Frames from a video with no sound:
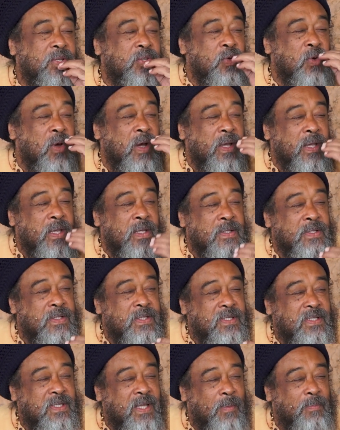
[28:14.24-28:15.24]
you are in
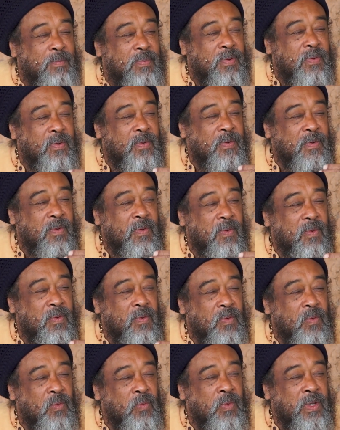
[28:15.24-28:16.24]
step
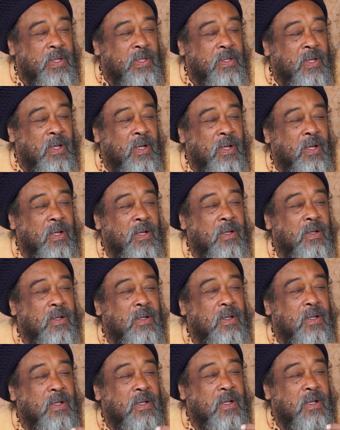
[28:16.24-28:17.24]
with your
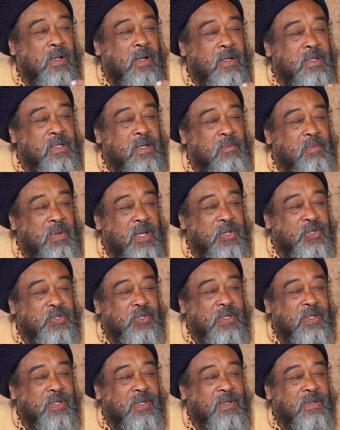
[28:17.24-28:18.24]

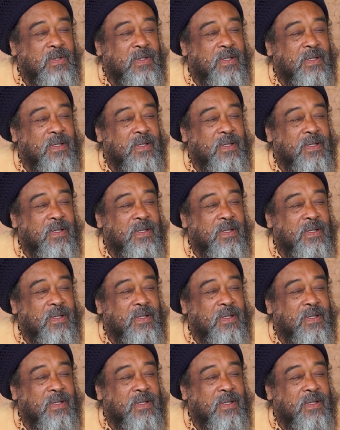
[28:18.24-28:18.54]
contemplation. No?